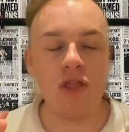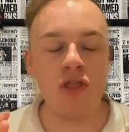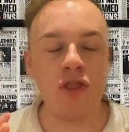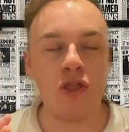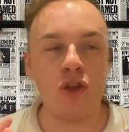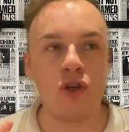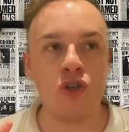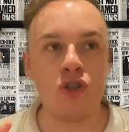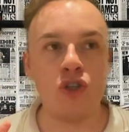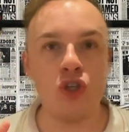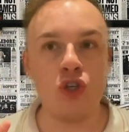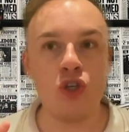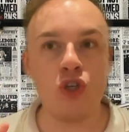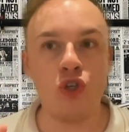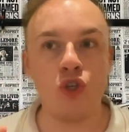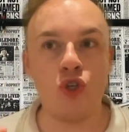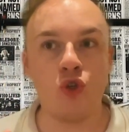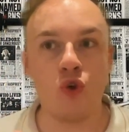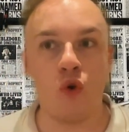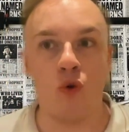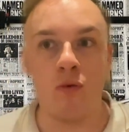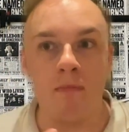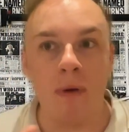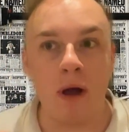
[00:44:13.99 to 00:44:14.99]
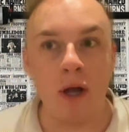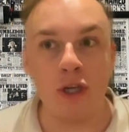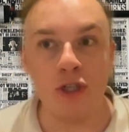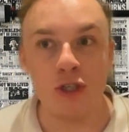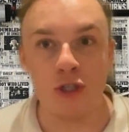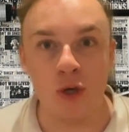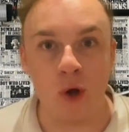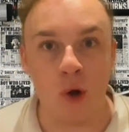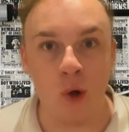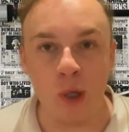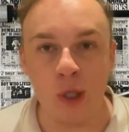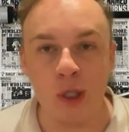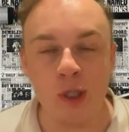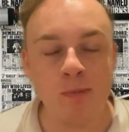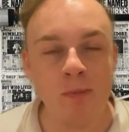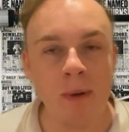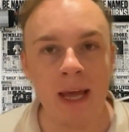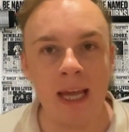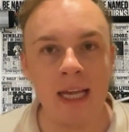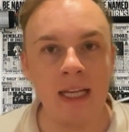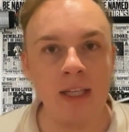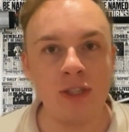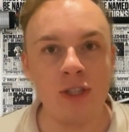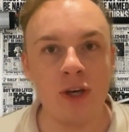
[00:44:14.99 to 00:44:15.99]
there's just so much knowledge
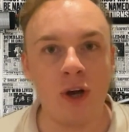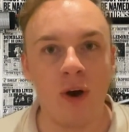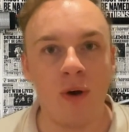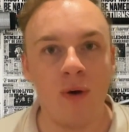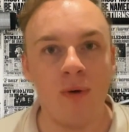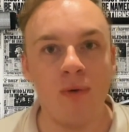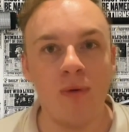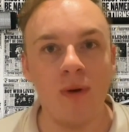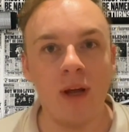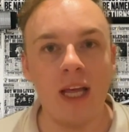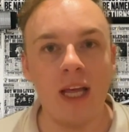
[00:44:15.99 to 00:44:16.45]
behind it all.